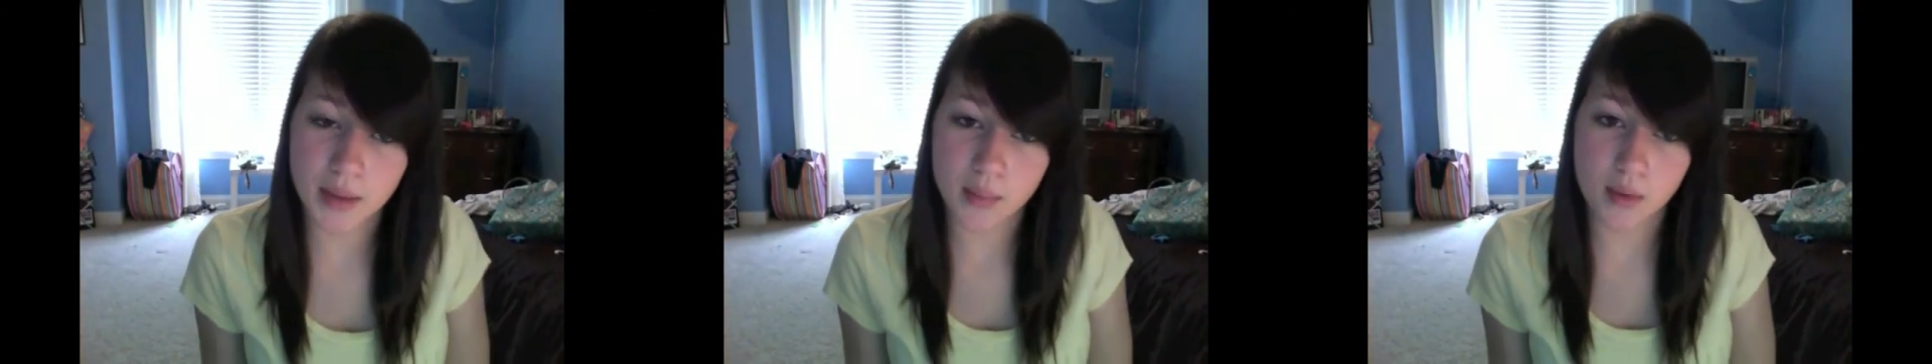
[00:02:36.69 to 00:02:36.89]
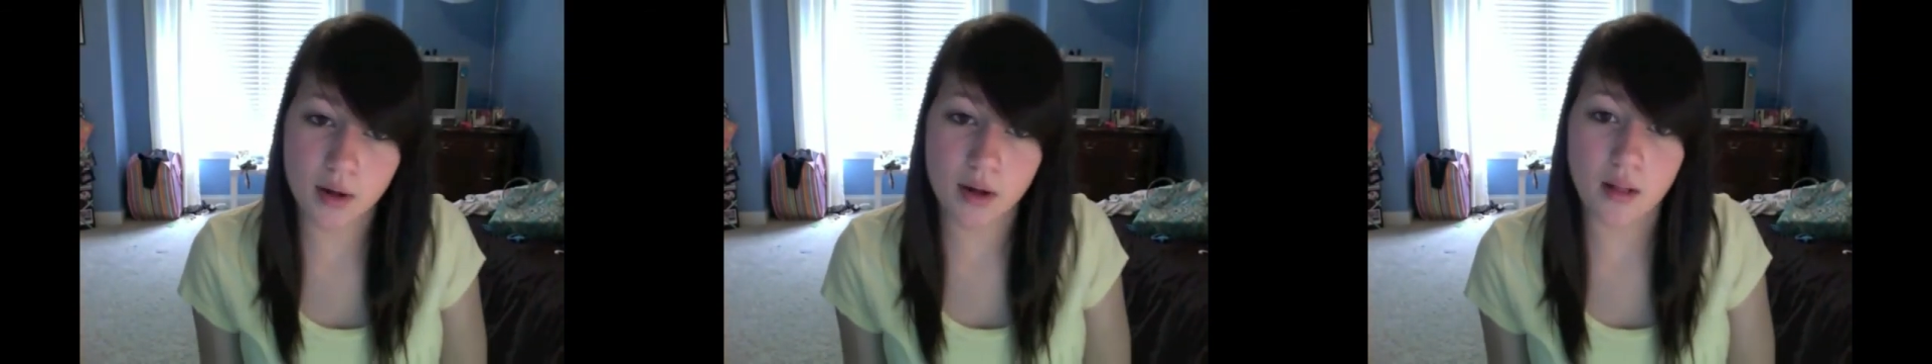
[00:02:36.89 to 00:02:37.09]

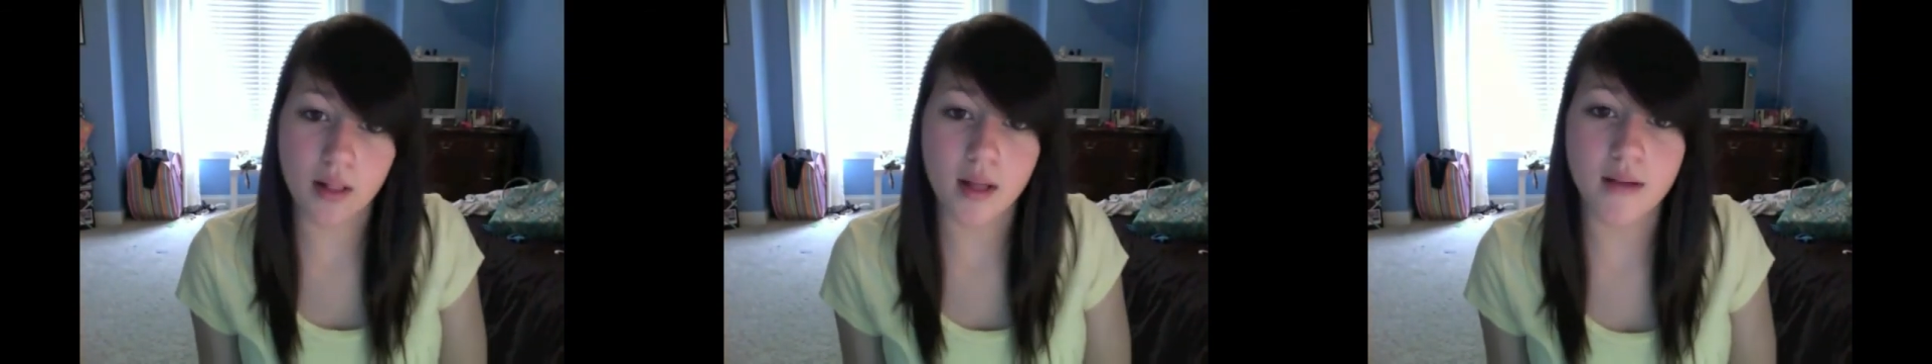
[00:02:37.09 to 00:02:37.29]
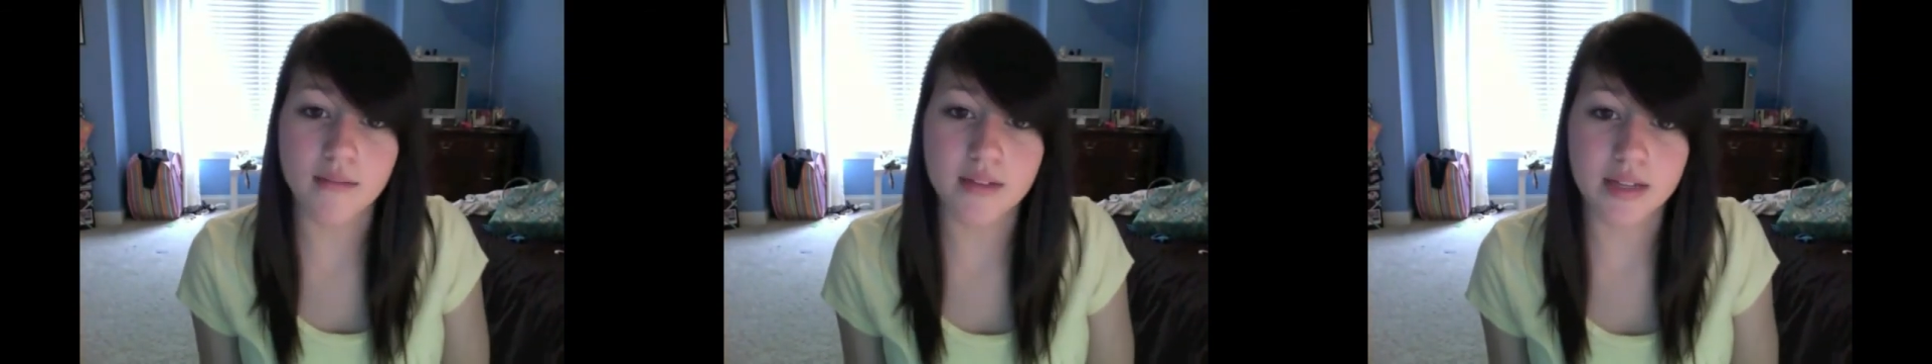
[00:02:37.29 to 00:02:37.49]
wall
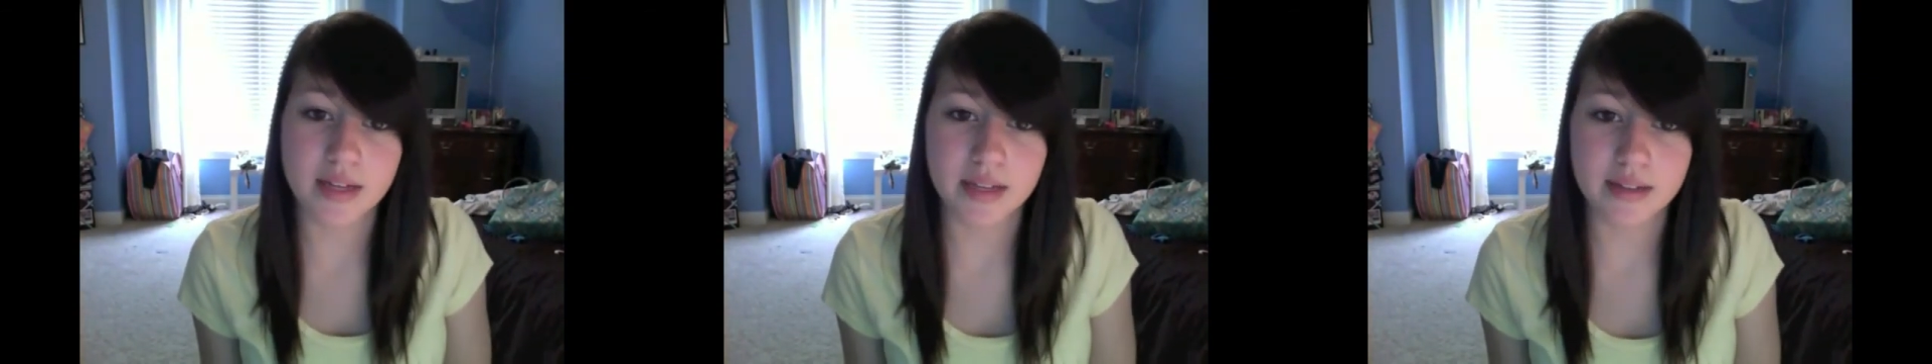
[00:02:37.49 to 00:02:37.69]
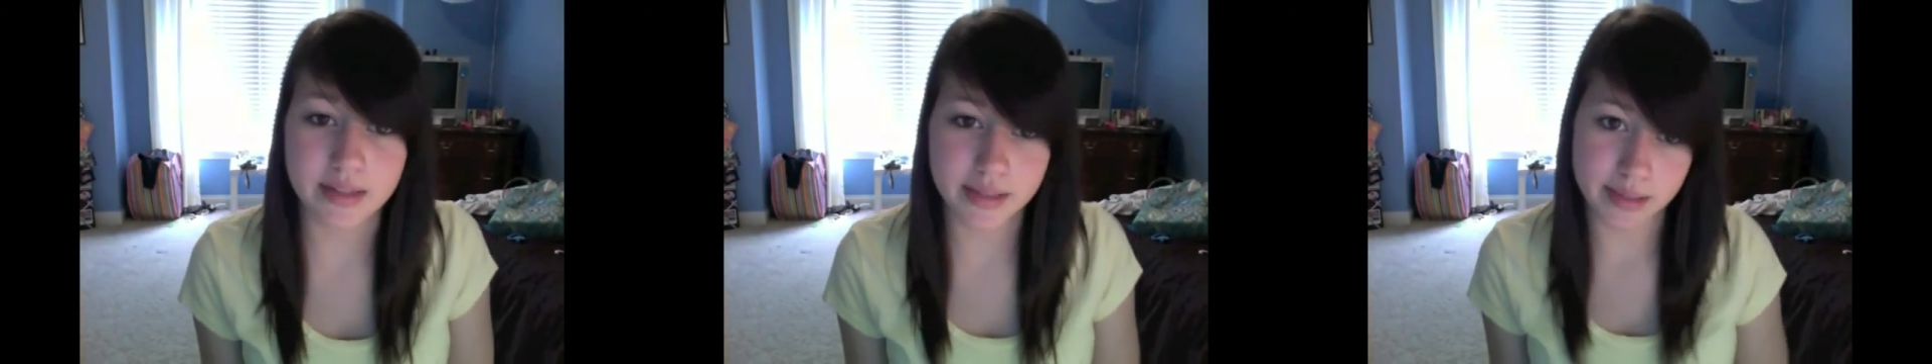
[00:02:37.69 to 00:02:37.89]
of an
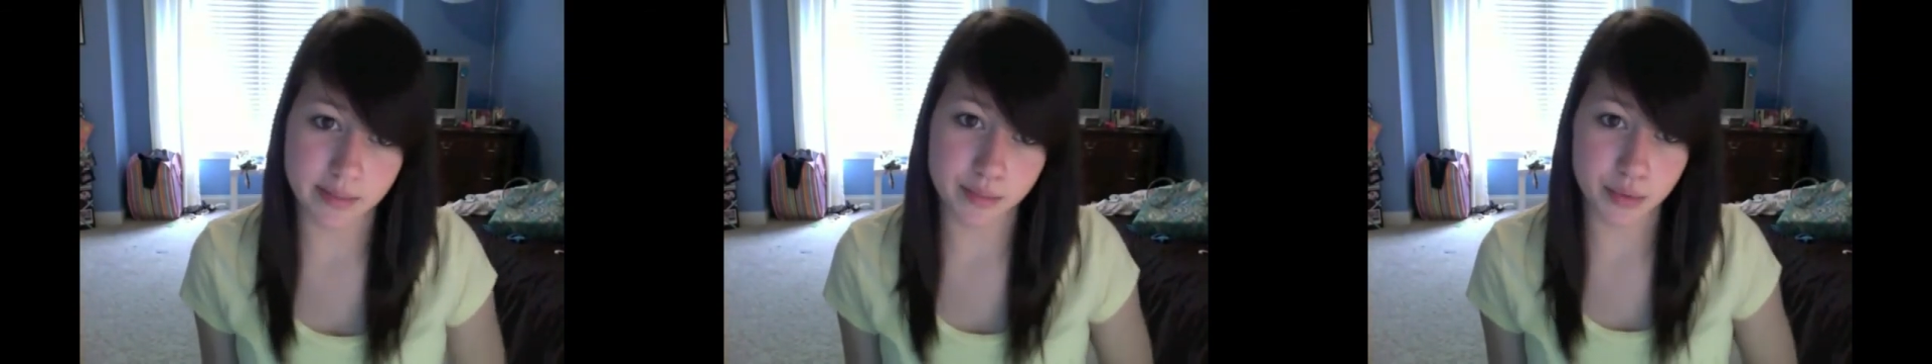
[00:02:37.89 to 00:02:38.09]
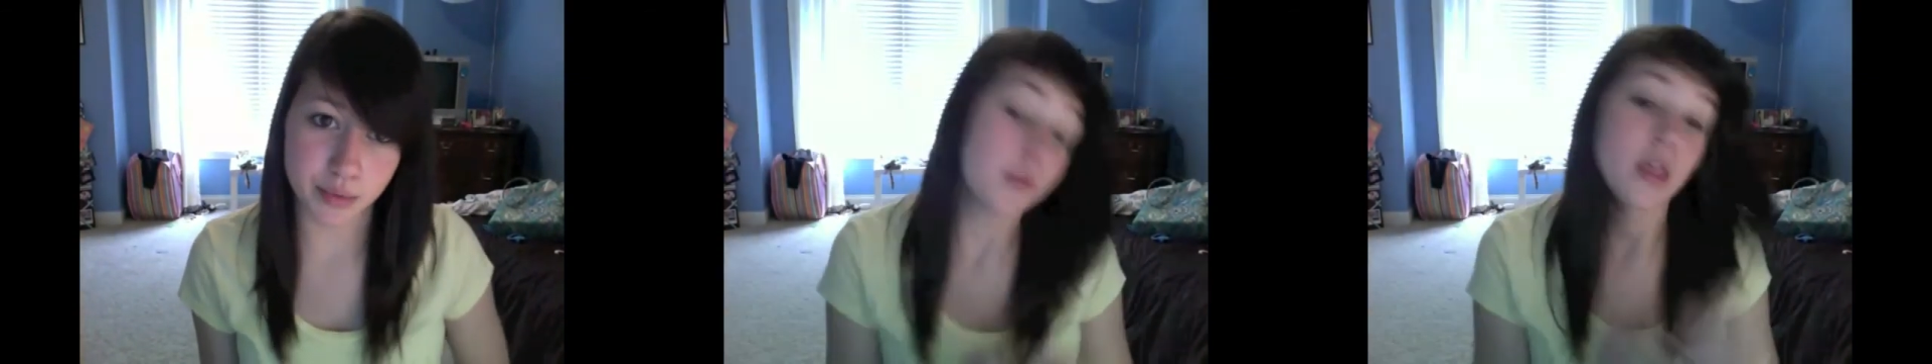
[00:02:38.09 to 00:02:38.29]
Indian
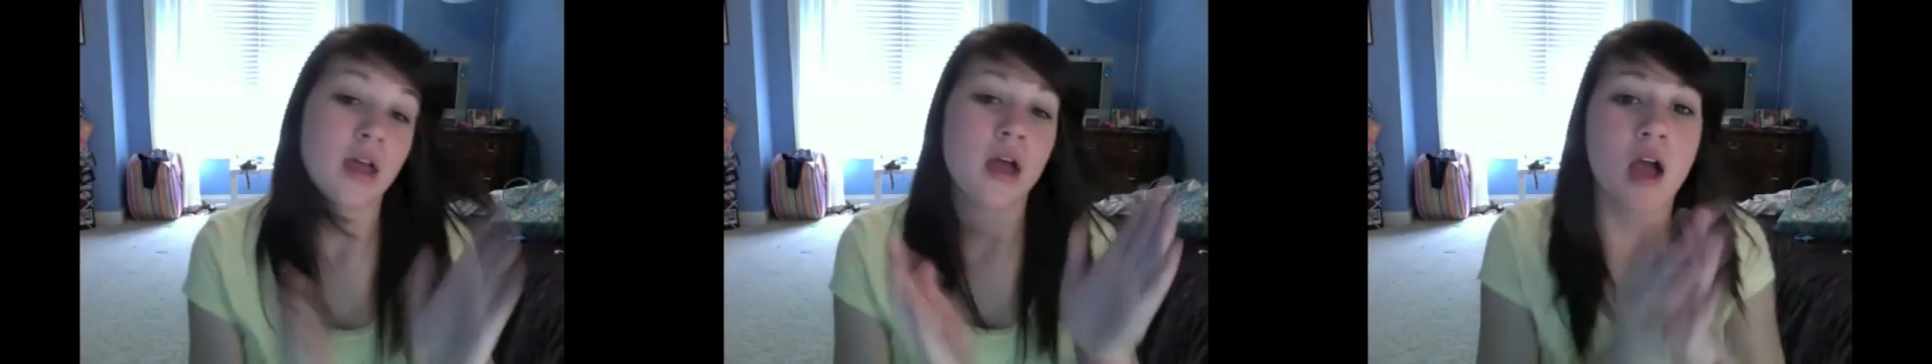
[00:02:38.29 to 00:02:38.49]
Buddha.